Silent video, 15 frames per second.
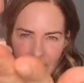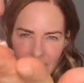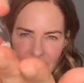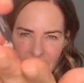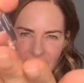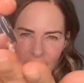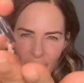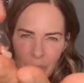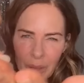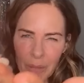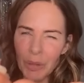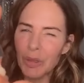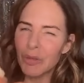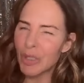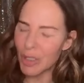and this is for
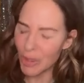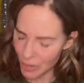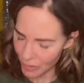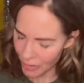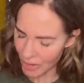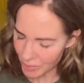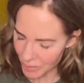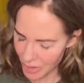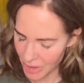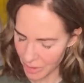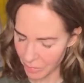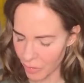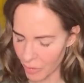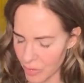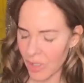people who have used vitamin C
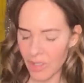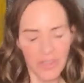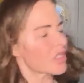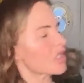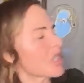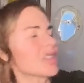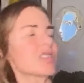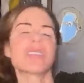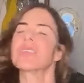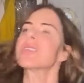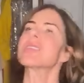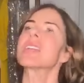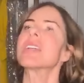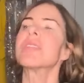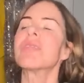before, so I suggest this
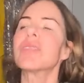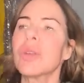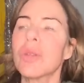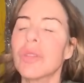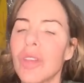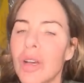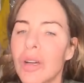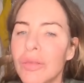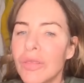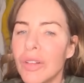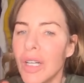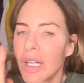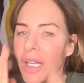is a gift for yourself.